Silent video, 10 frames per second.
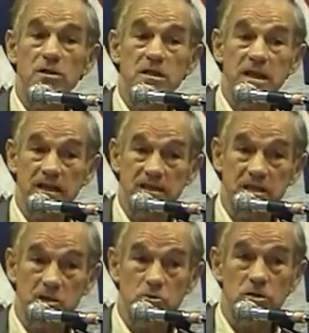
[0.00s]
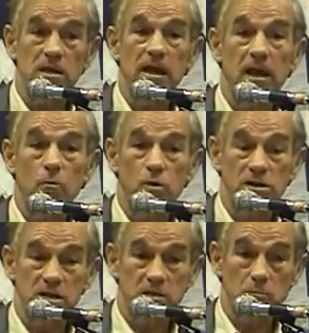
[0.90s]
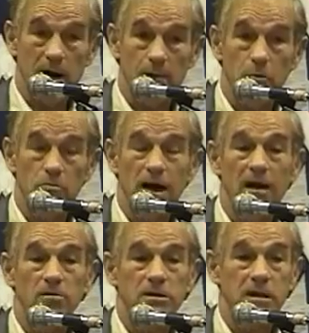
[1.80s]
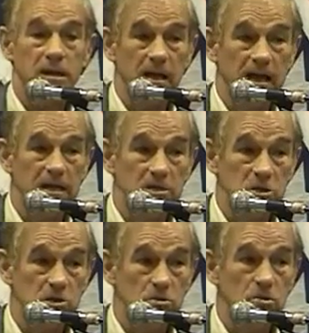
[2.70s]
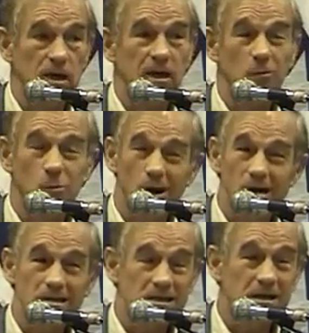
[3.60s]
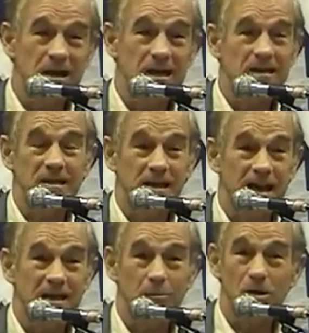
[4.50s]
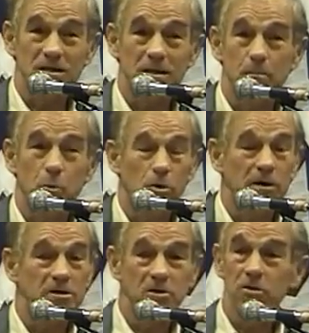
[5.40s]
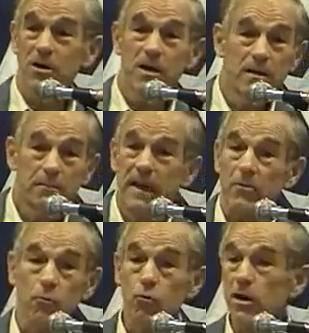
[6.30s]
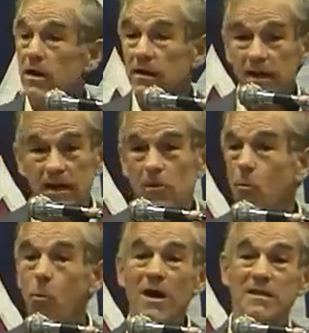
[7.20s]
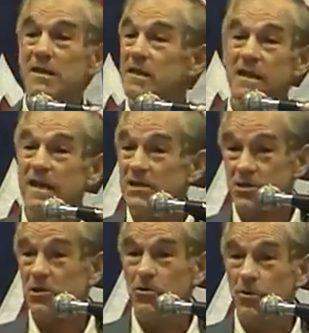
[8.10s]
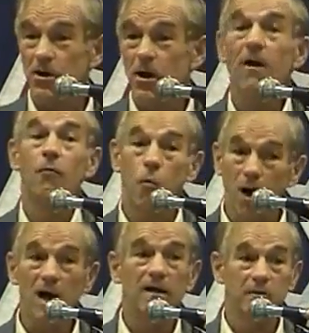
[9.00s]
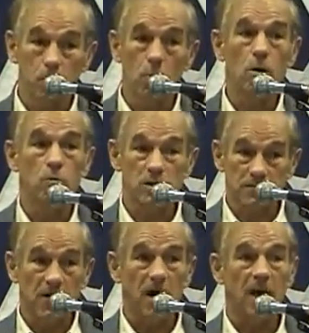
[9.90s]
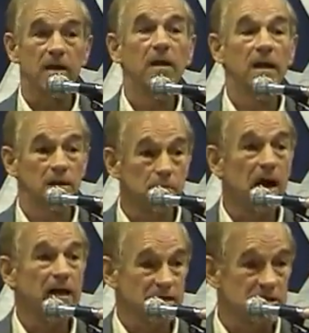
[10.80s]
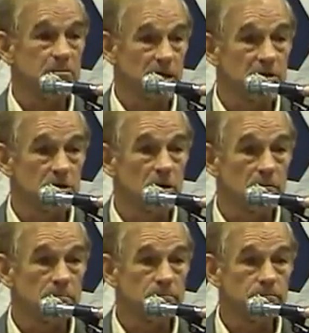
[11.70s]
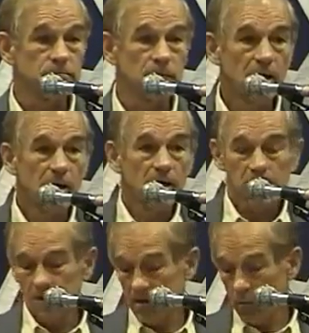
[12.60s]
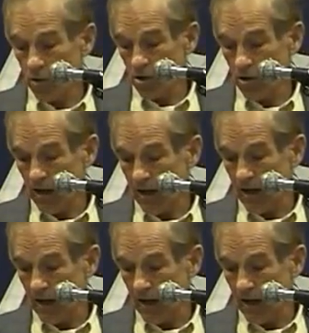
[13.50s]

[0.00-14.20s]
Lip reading: the excuse, and that was the rabble-rousing issue, and it was, you can't deny that it was an important issue. That really wasn't the issue of why the war was fought, in my estimation. You know, there were